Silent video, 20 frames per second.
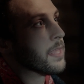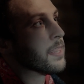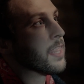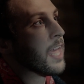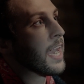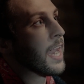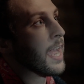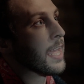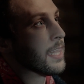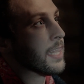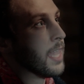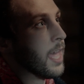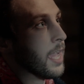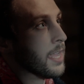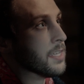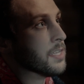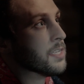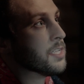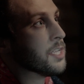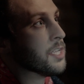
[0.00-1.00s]
that I
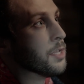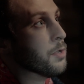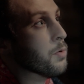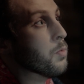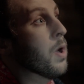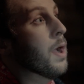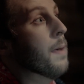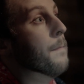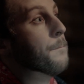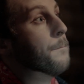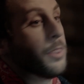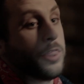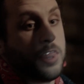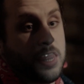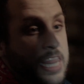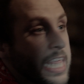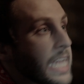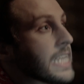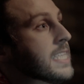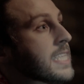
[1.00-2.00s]
lied to you,
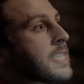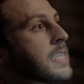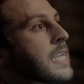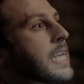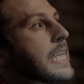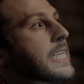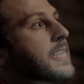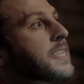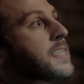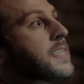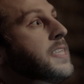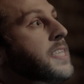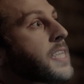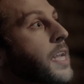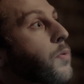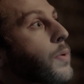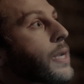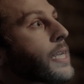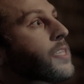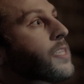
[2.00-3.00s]
but this is
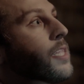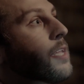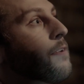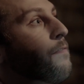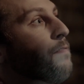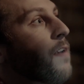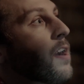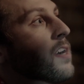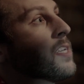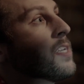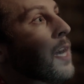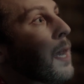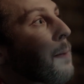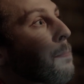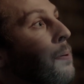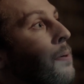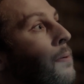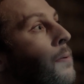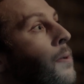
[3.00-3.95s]
seriously fucked up.